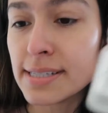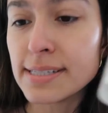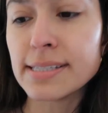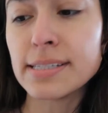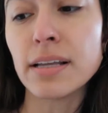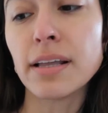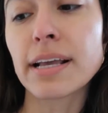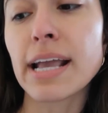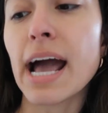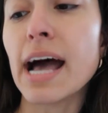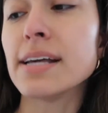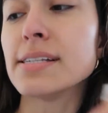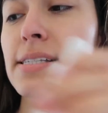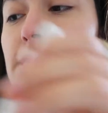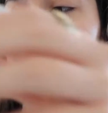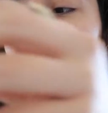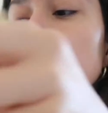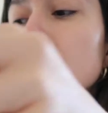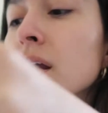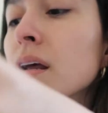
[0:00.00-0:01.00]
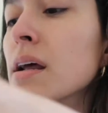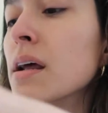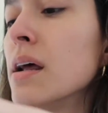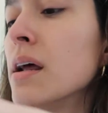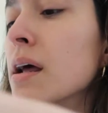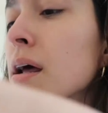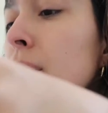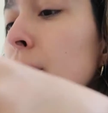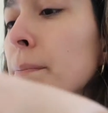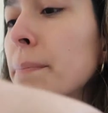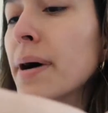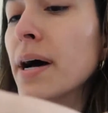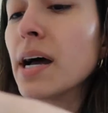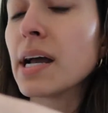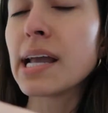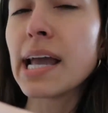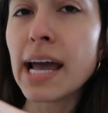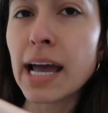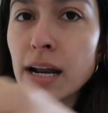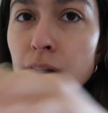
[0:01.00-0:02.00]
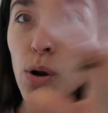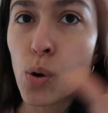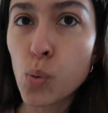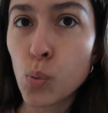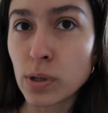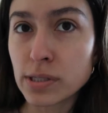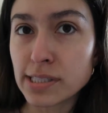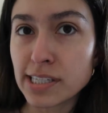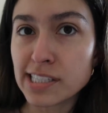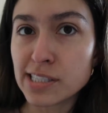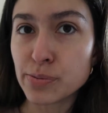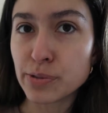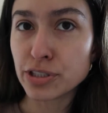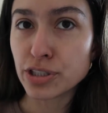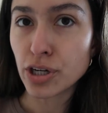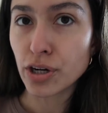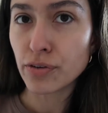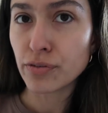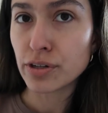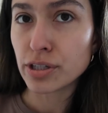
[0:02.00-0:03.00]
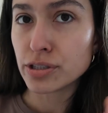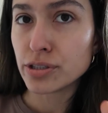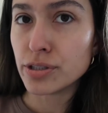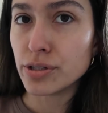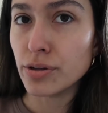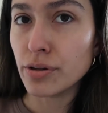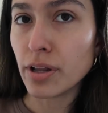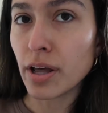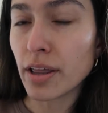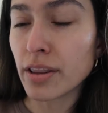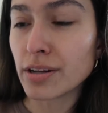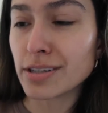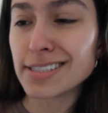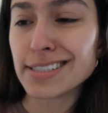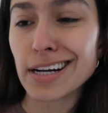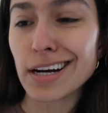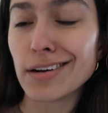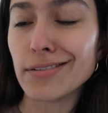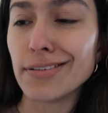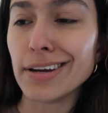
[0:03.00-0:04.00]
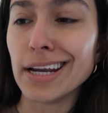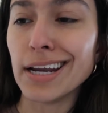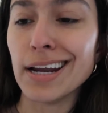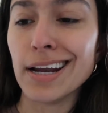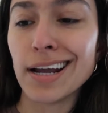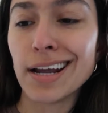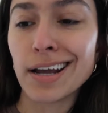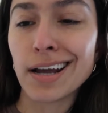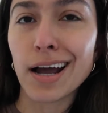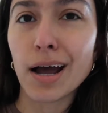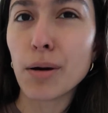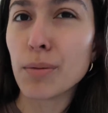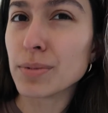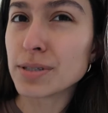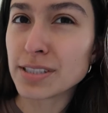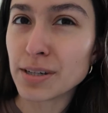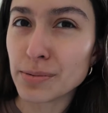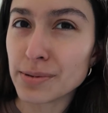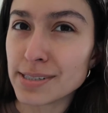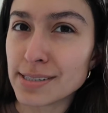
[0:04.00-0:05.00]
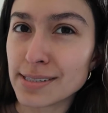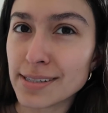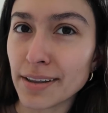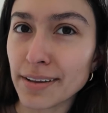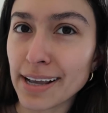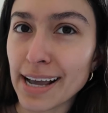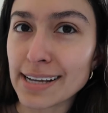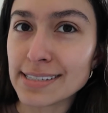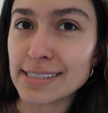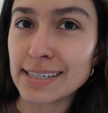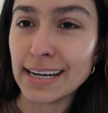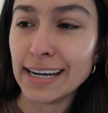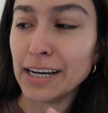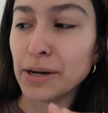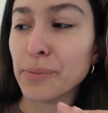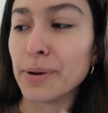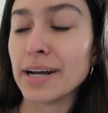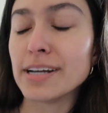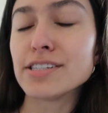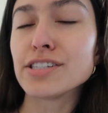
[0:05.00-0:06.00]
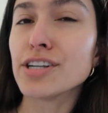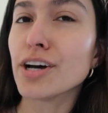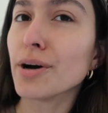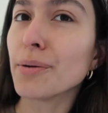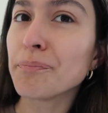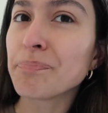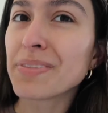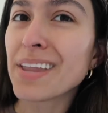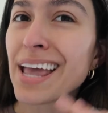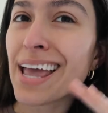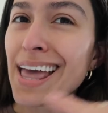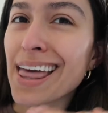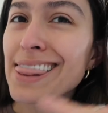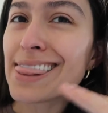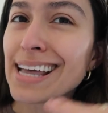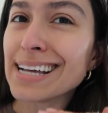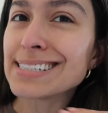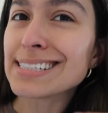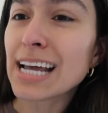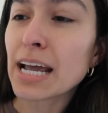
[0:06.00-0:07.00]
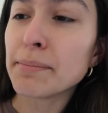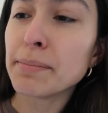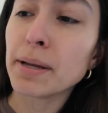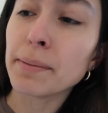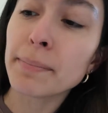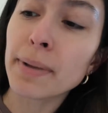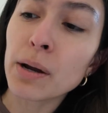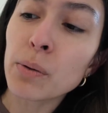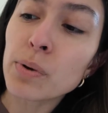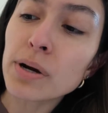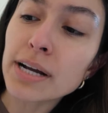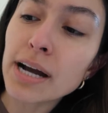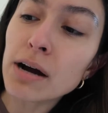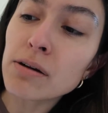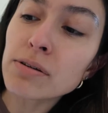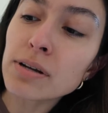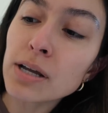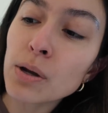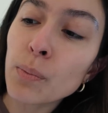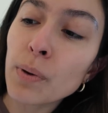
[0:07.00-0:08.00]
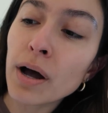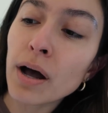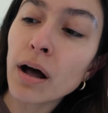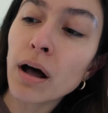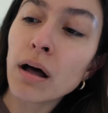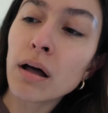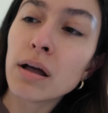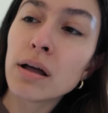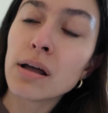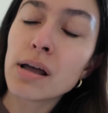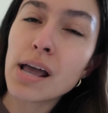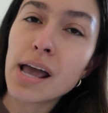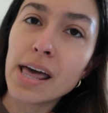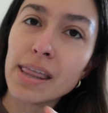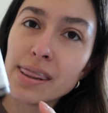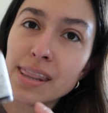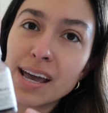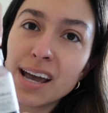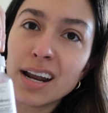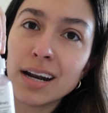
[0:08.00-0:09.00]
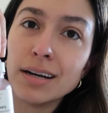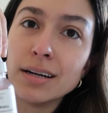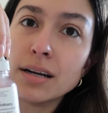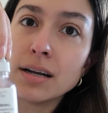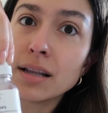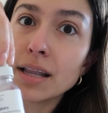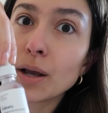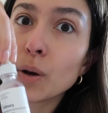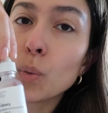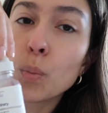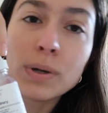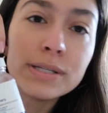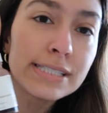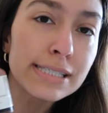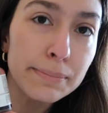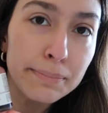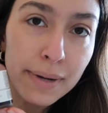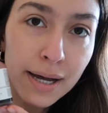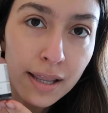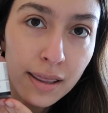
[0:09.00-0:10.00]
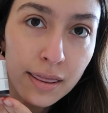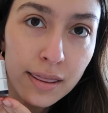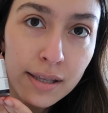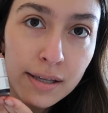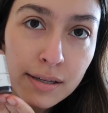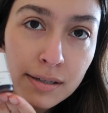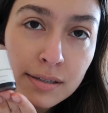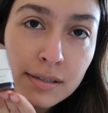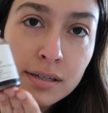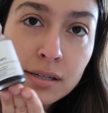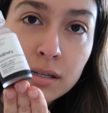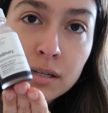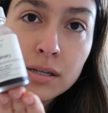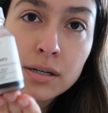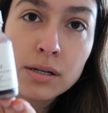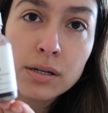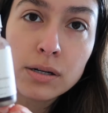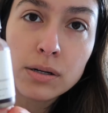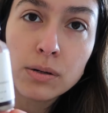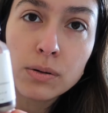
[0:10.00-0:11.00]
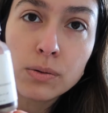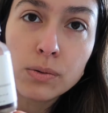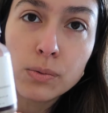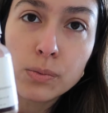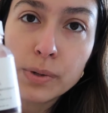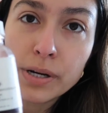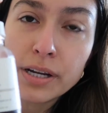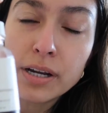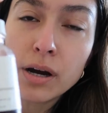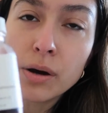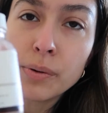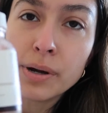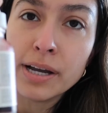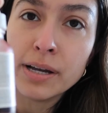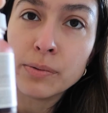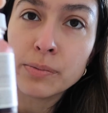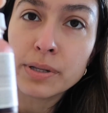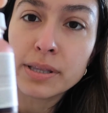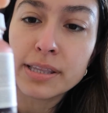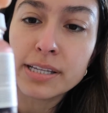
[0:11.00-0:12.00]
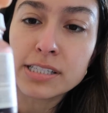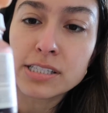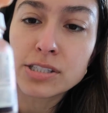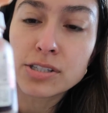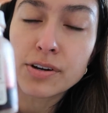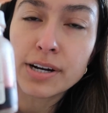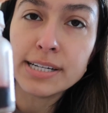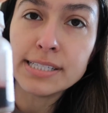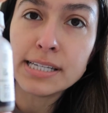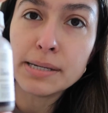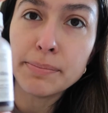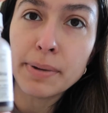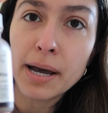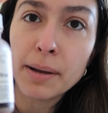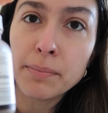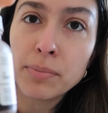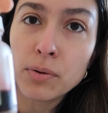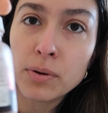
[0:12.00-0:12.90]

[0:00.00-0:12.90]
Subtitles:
Salicylic acid. But again, once I switch over to the other CeraVe, almost done with salicylic acid anyway, so that timing might work out really well. And then like once a month, we go in with this crazy bad